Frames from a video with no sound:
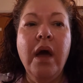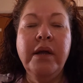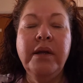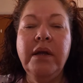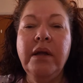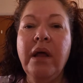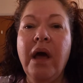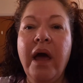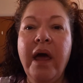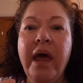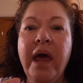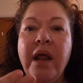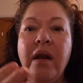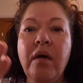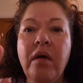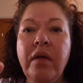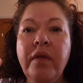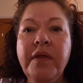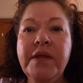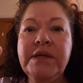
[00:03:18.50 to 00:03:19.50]
I
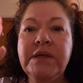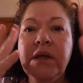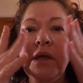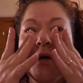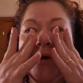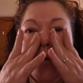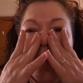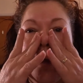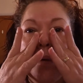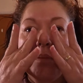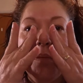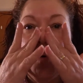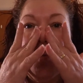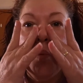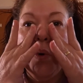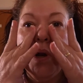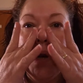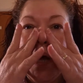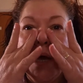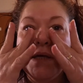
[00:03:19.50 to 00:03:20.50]
had all of this cleared up,
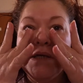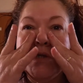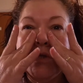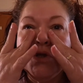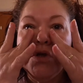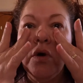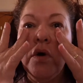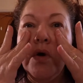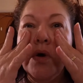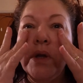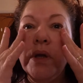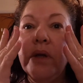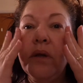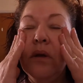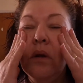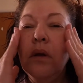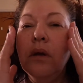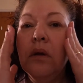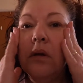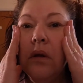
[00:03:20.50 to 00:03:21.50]
but when I
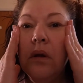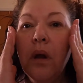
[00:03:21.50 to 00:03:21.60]
started